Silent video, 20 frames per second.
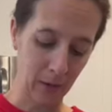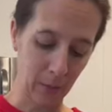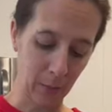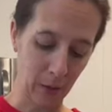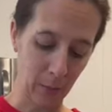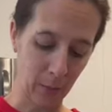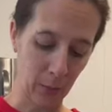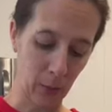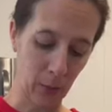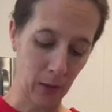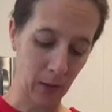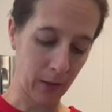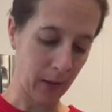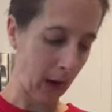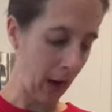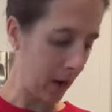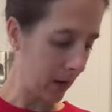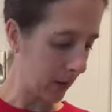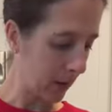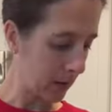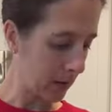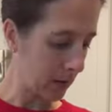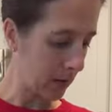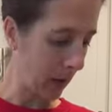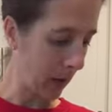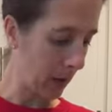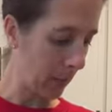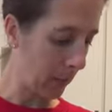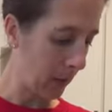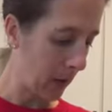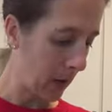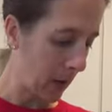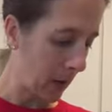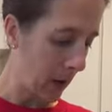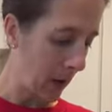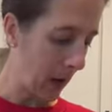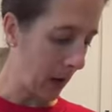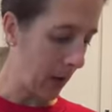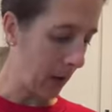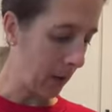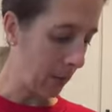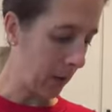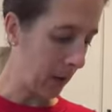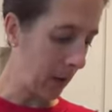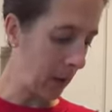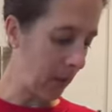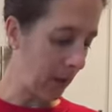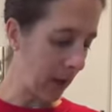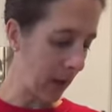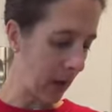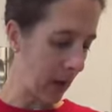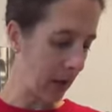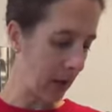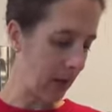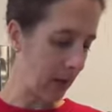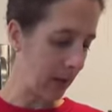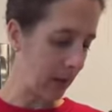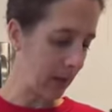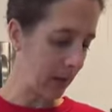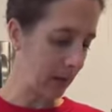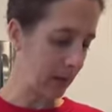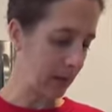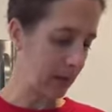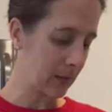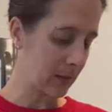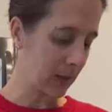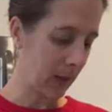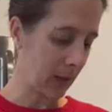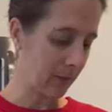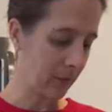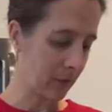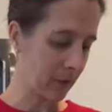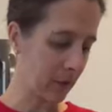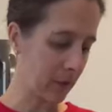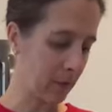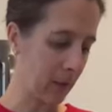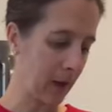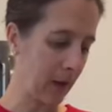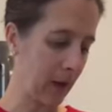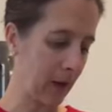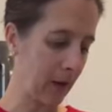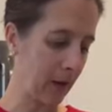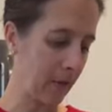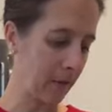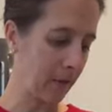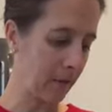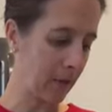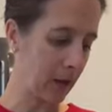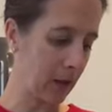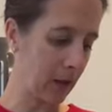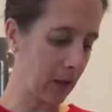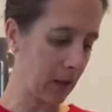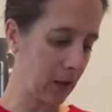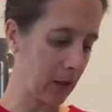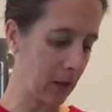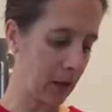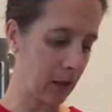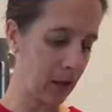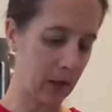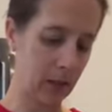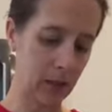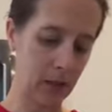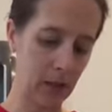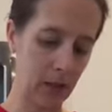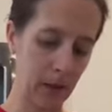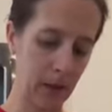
So I'm gonna pour that on top. And then it's time for my vanilla.